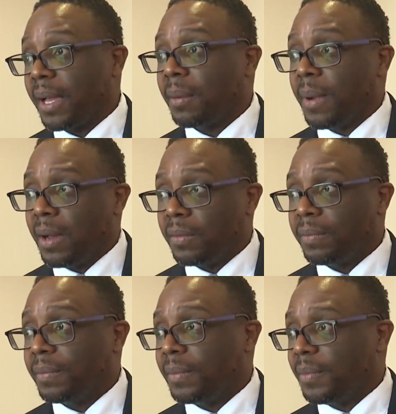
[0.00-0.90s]
back about
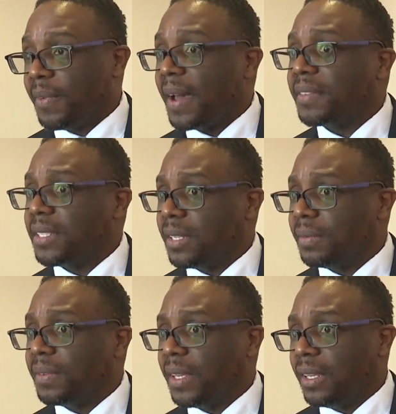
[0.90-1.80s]
five to ten
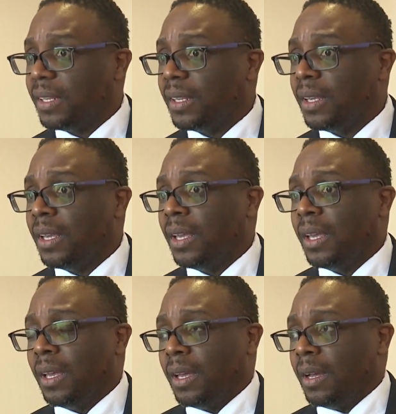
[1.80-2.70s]
feet.
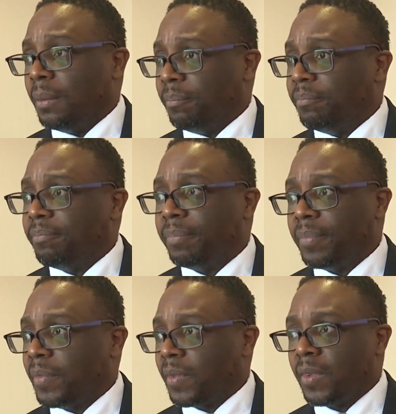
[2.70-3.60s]
Um,
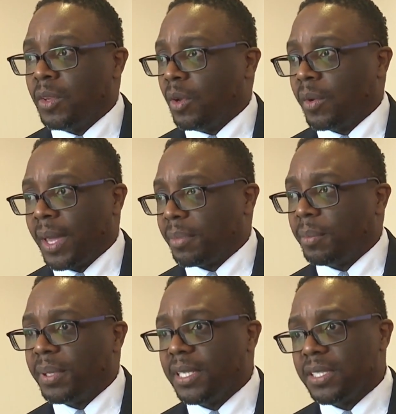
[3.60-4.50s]
you know, kept the
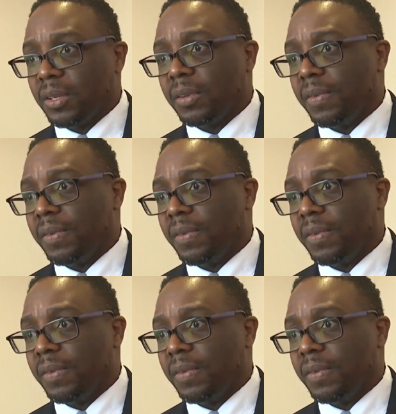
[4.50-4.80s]
police on the